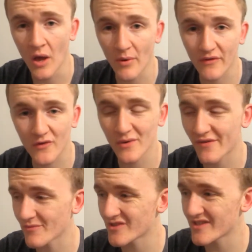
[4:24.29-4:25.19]
But I've come away
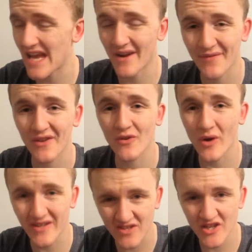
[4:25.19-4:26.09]
from today and I'm feeling
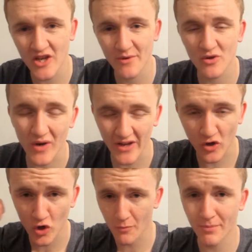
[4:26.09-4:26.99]
quite determined, quite
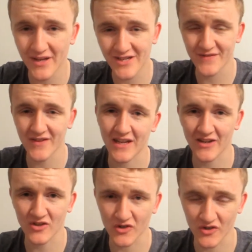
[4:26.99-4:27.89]
accomplished, feel like
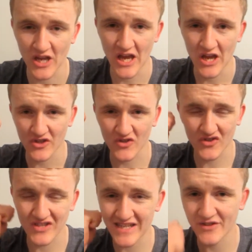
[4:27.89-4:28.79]
I can
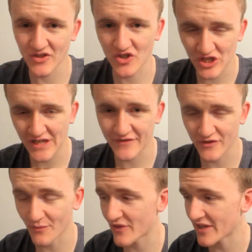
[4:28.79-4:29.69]
succeed and achieve
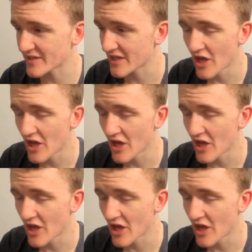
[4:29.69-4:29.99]
some things,